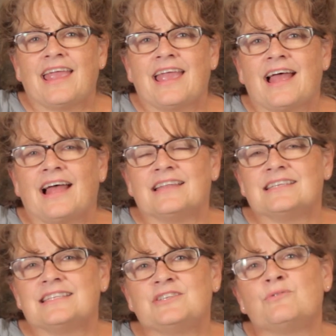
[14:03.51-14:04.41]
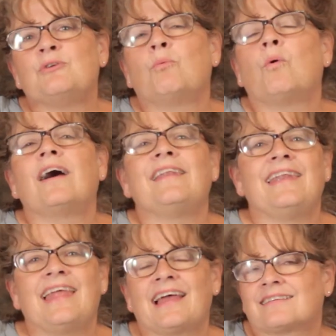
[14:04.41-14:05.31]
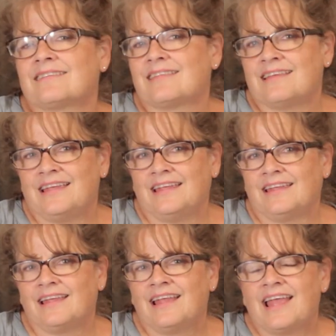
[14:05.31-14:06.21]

and doing one next thing.